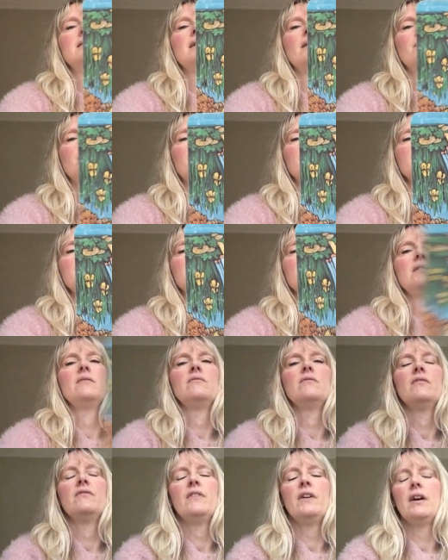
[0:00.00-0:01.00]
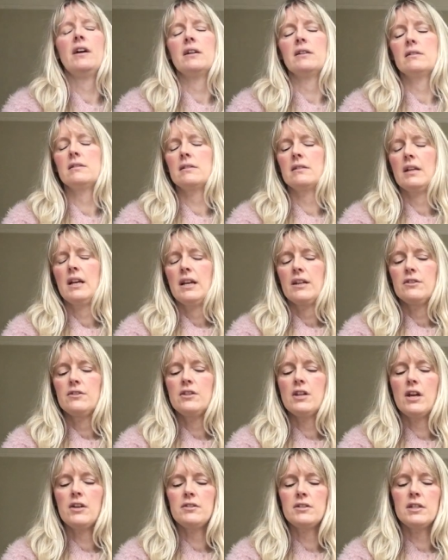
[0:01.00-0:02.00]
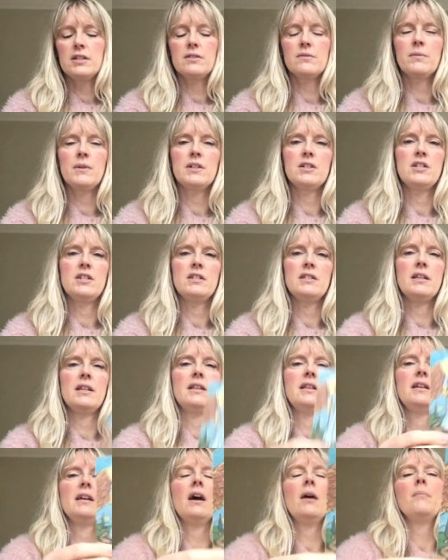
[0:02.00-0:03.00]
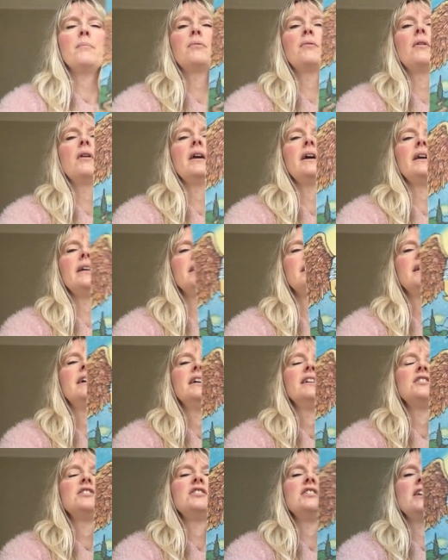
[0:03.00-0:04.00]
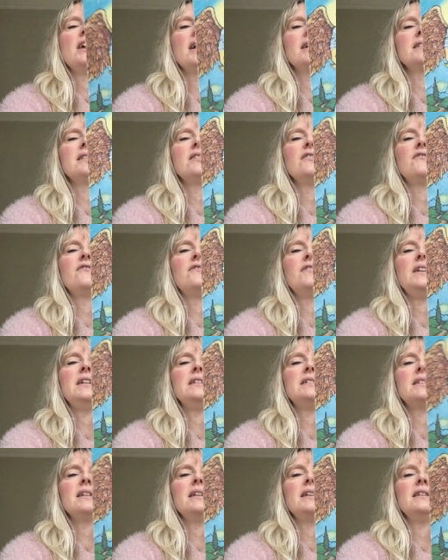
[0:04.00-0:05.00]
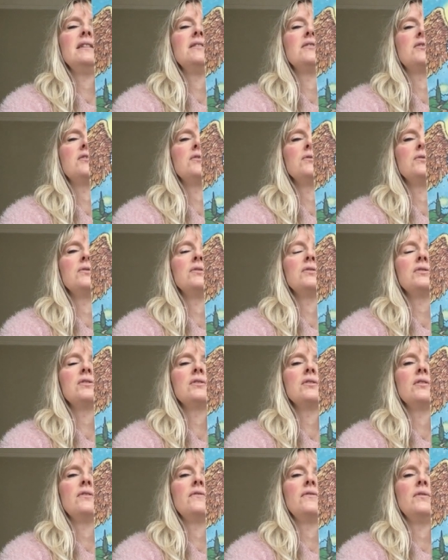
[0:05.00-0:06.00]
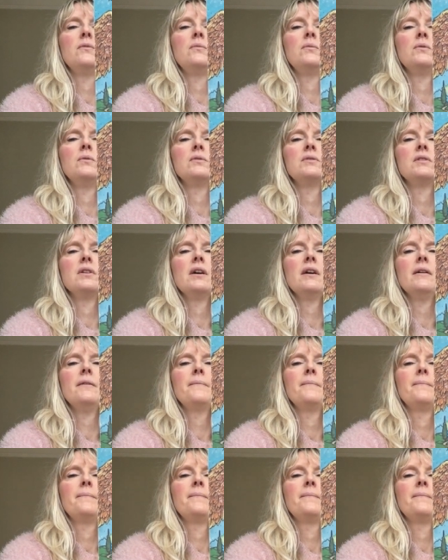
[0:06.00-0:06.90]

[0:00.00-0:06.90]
Temperance in reverse. Notice when she's in the upright, she has her feet in the source of the water